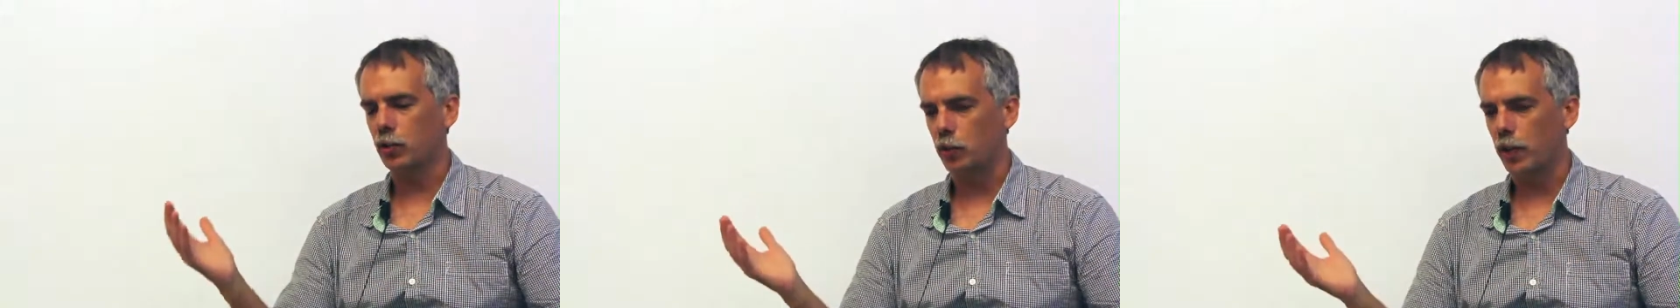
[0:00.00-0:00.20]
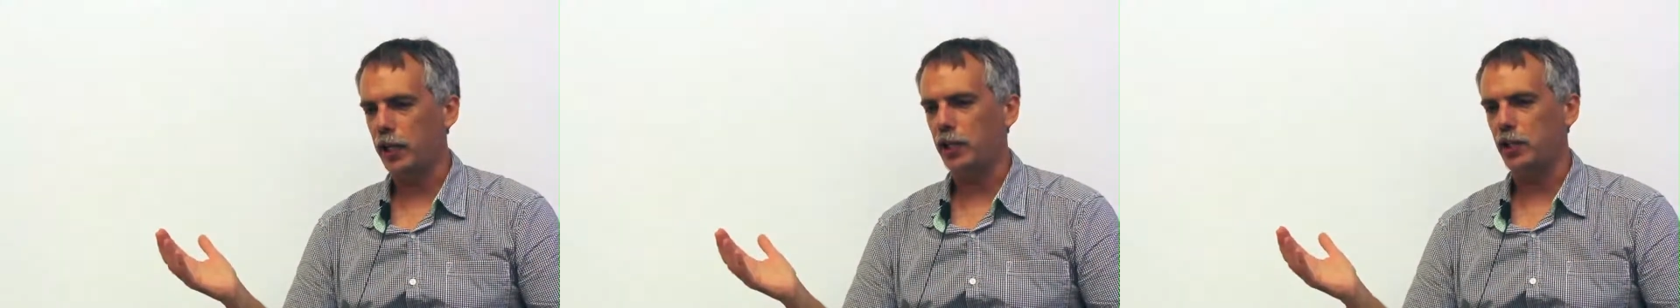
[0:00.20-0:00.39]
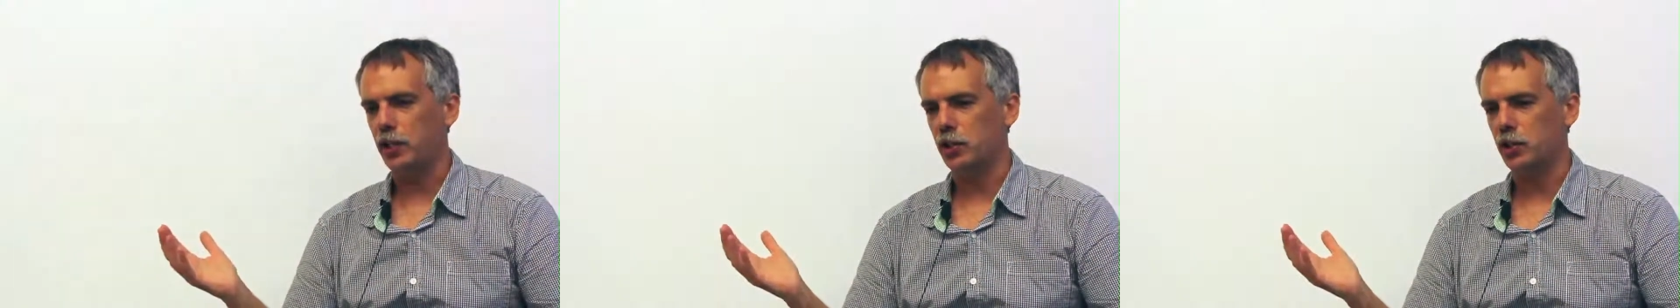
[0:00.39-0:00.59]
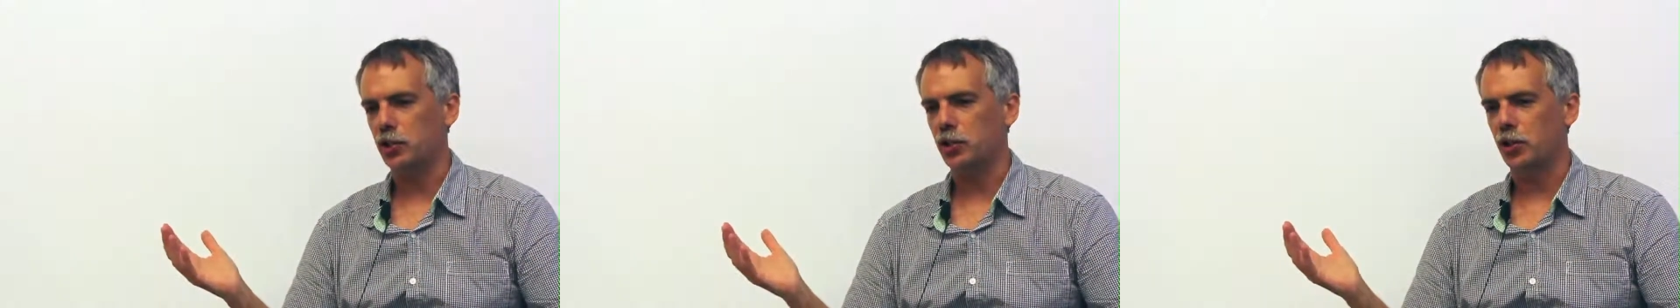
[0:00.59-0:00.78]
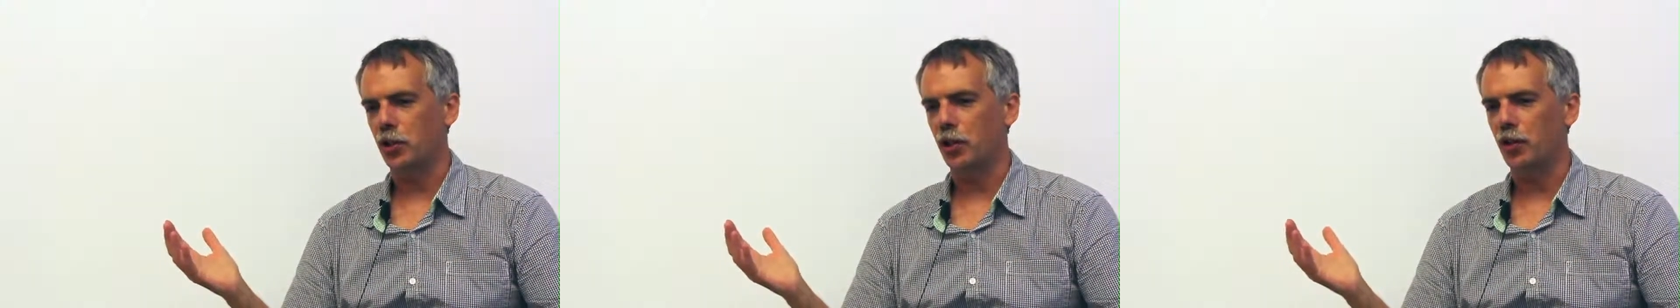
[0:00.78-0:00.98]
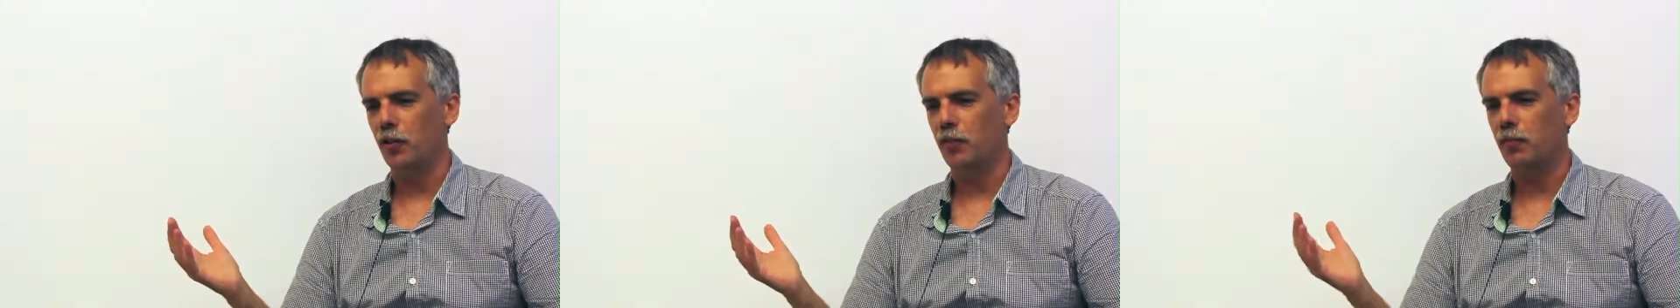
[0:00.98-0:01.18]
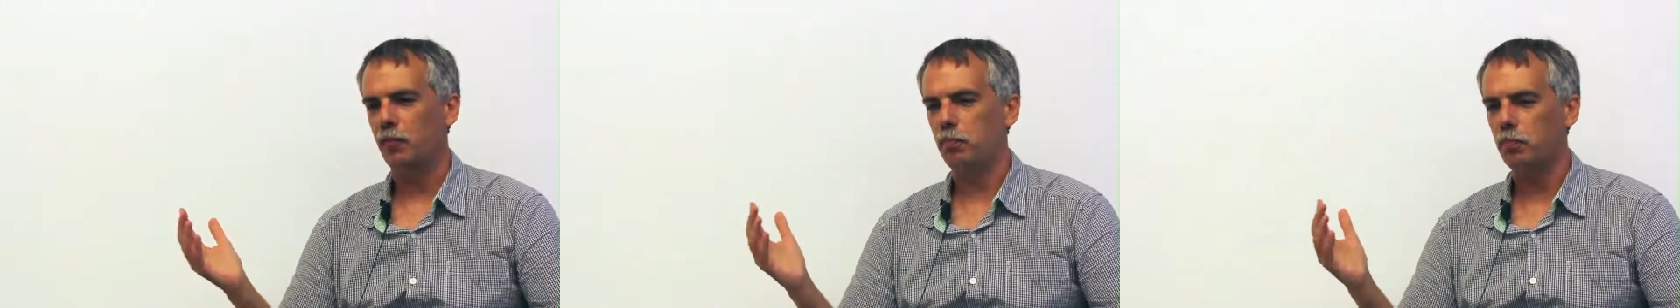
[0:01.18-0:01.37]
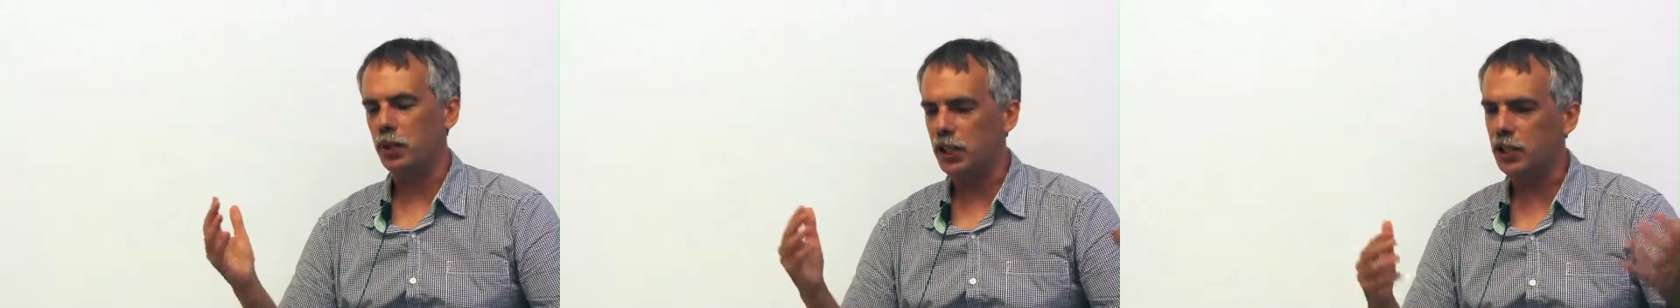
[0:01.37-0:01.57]
range of
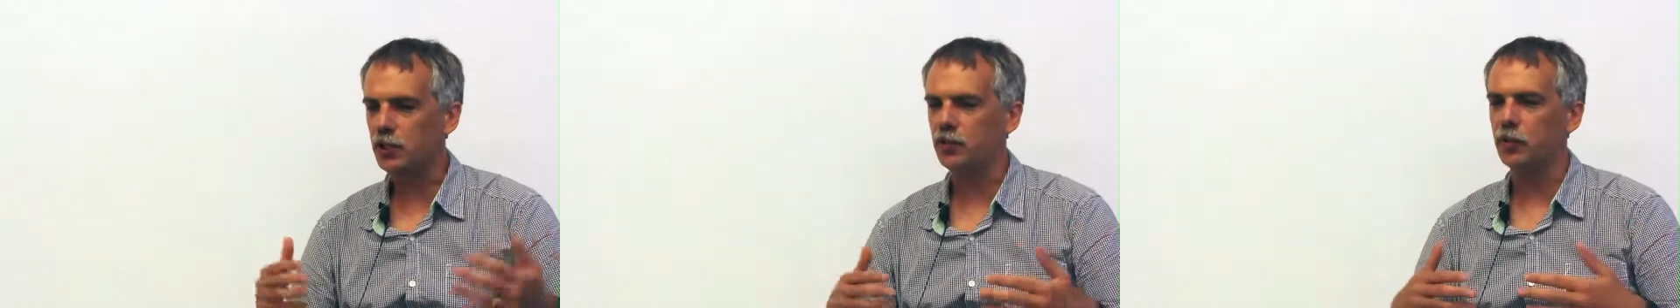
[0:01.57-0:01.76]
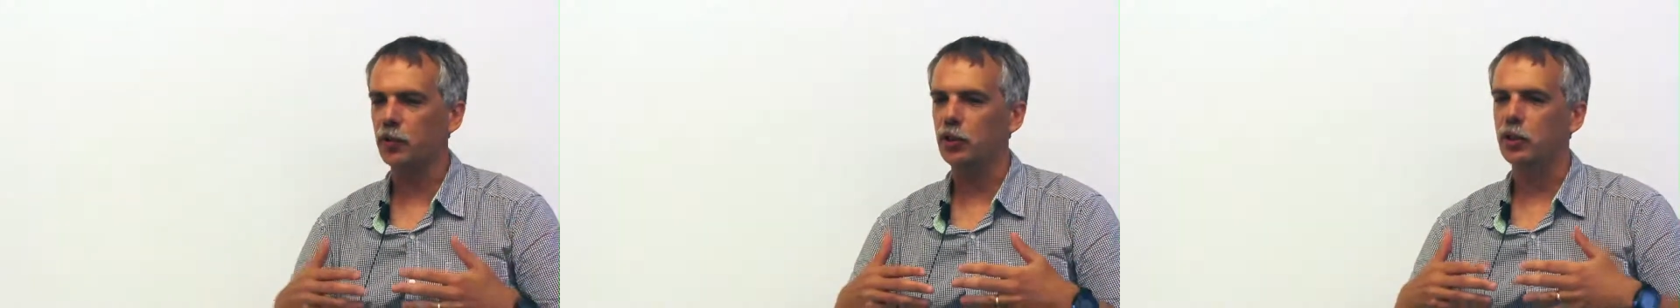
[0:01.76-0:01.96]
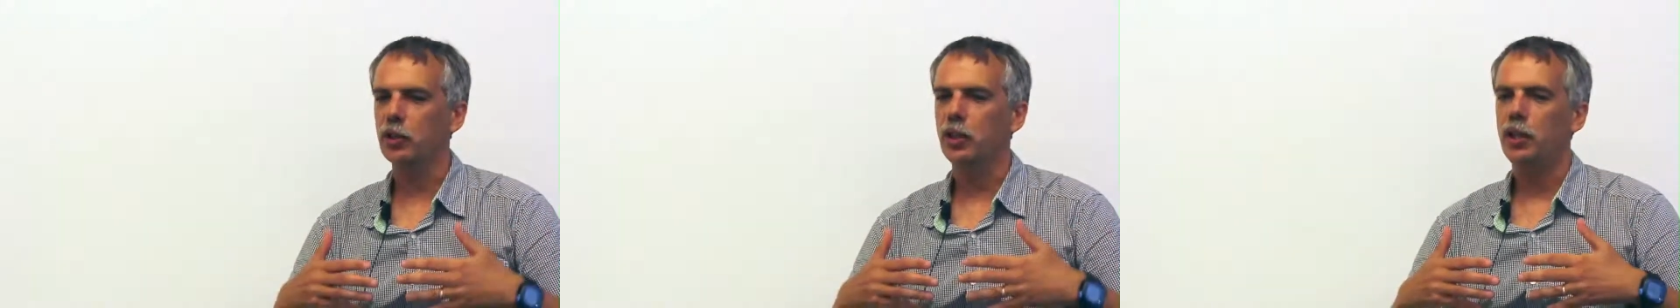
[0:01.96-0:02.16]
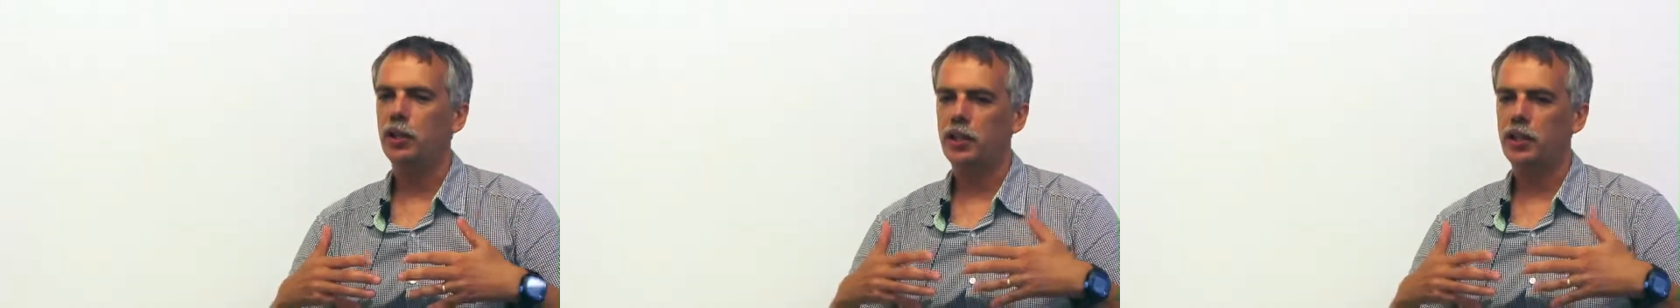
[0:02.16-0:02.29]
peaceful